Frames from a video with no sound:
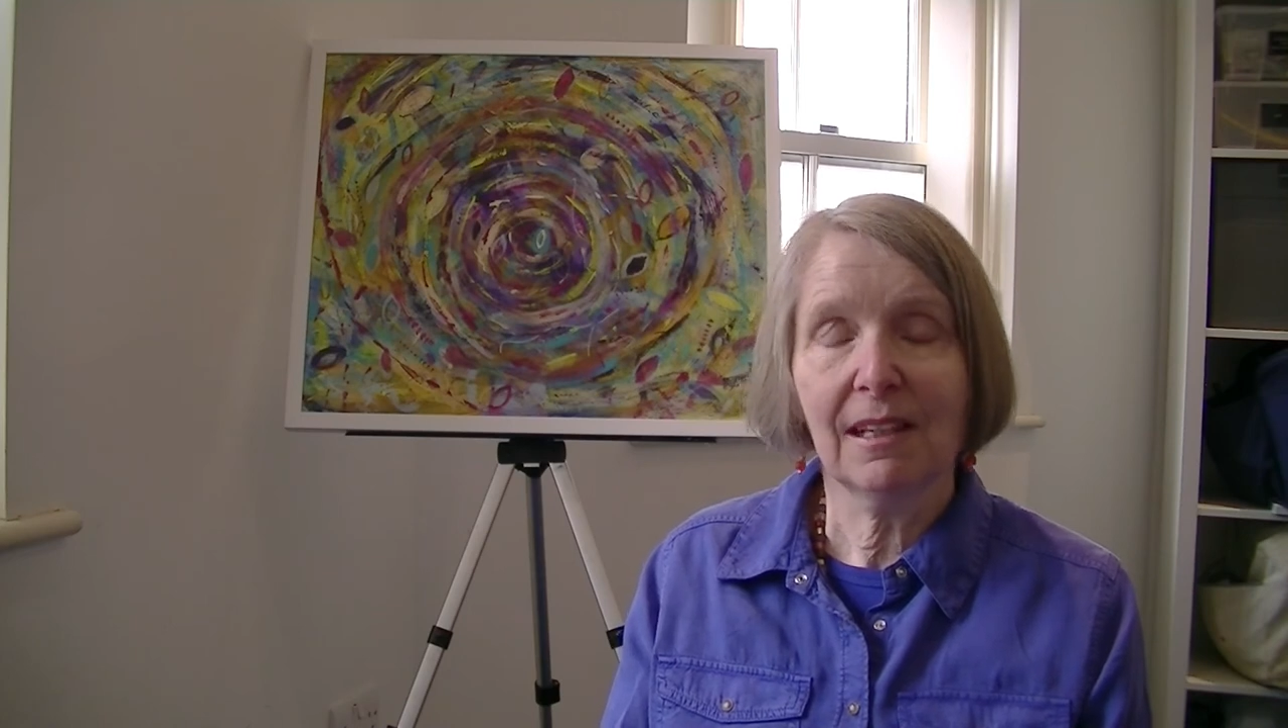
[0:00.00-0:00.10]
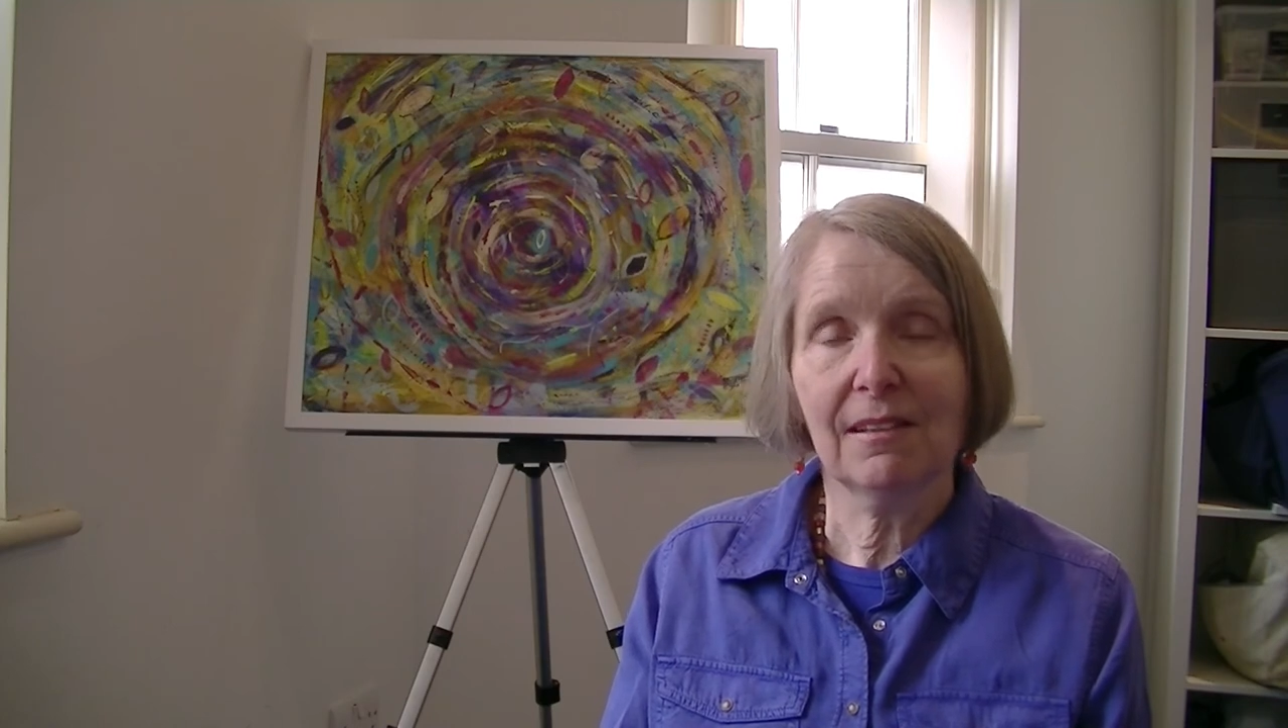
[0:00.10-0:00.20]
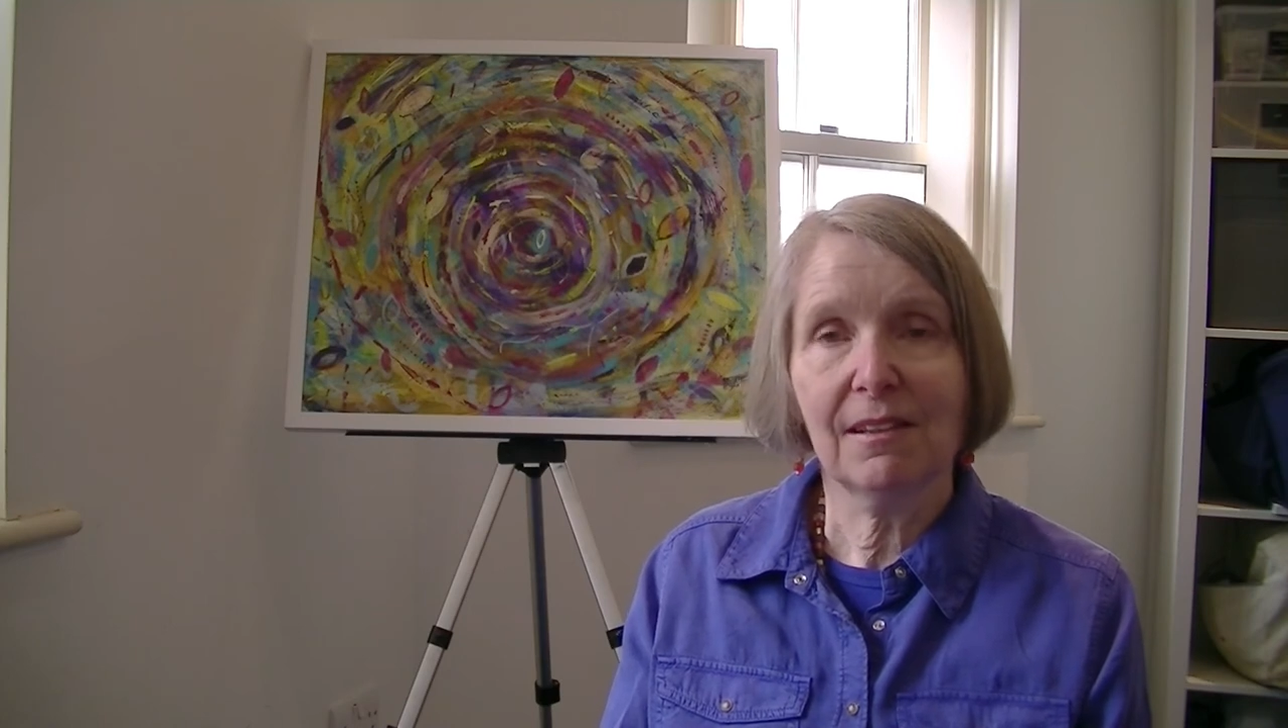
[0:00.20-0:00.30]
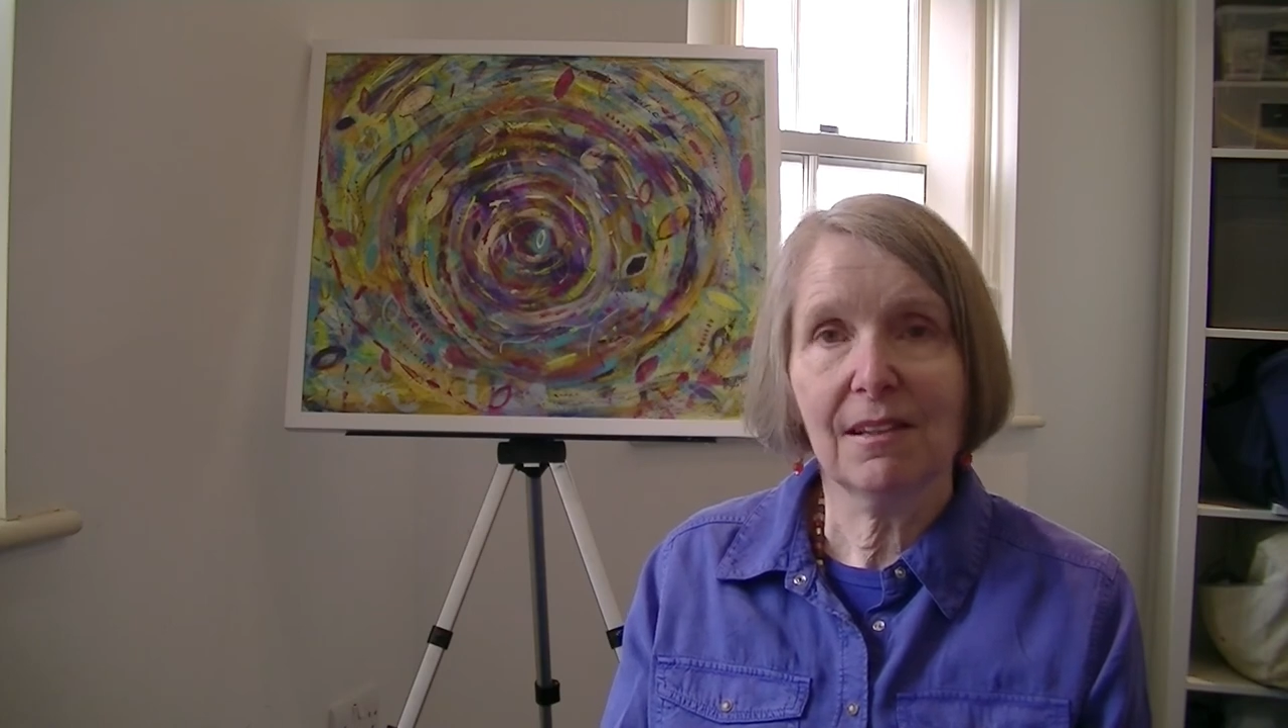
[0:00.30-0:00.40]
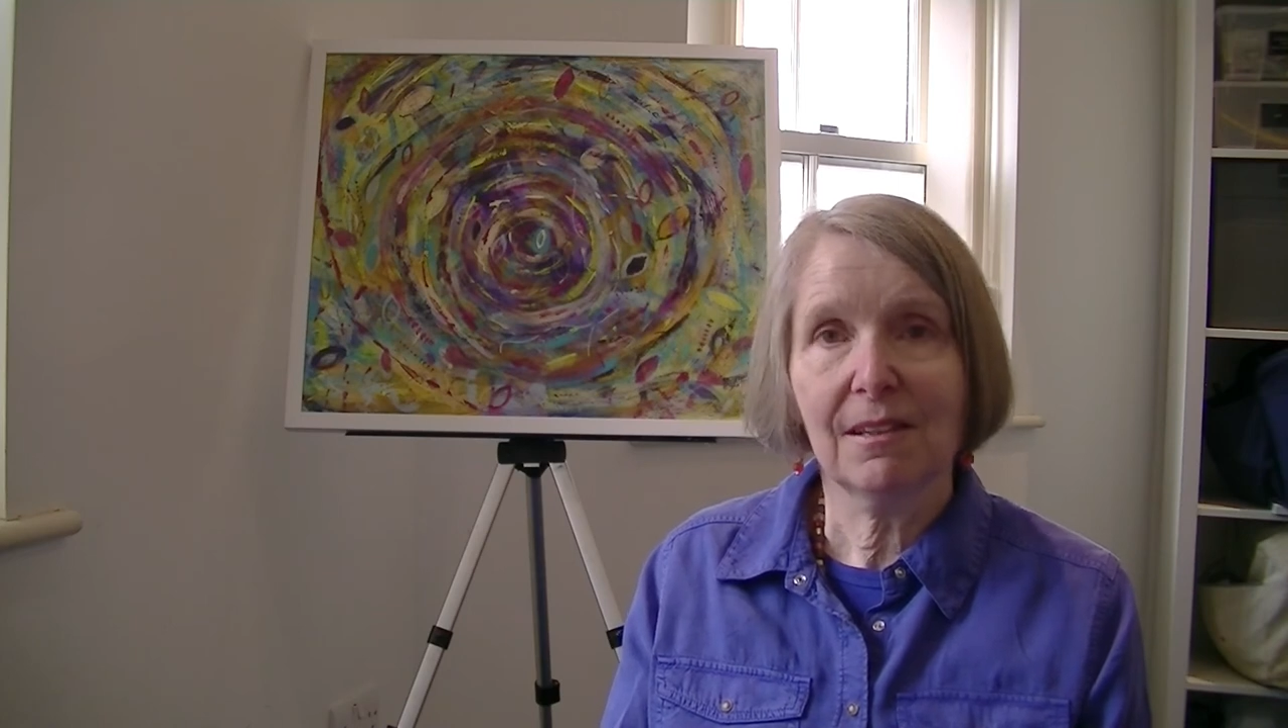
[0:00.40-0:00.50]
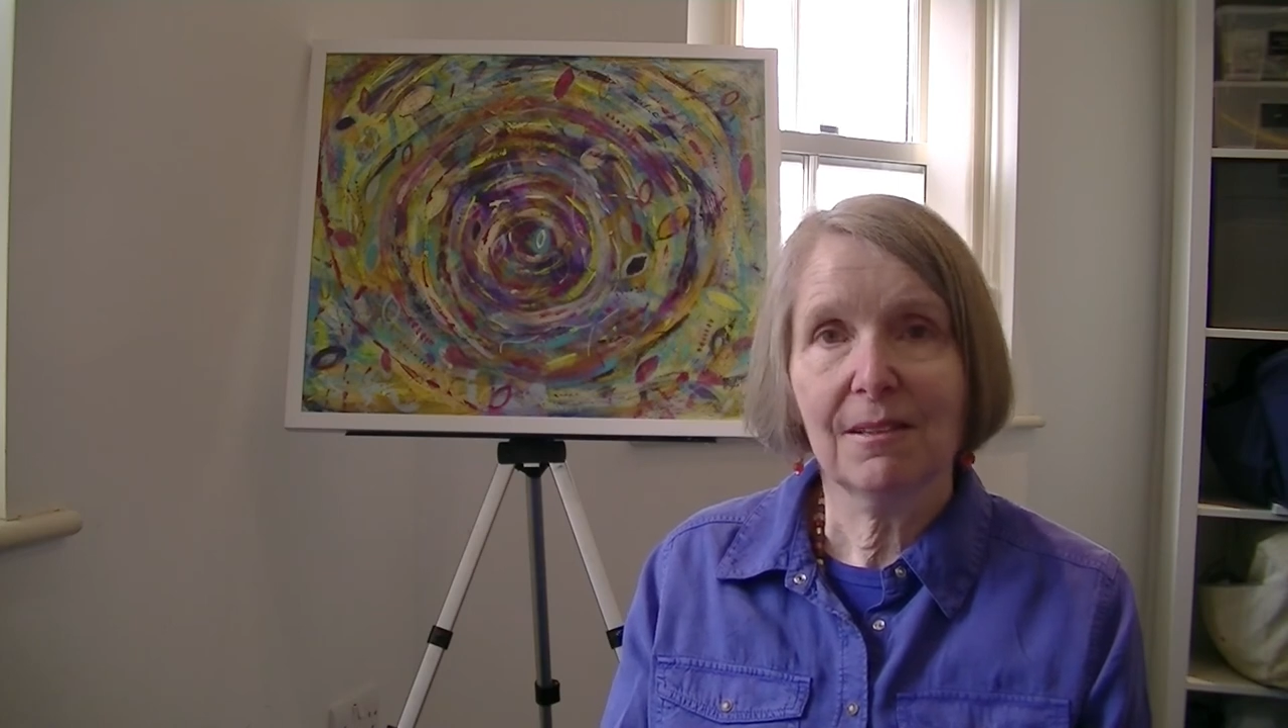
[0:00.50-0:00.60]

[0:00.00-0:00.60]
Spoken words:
health.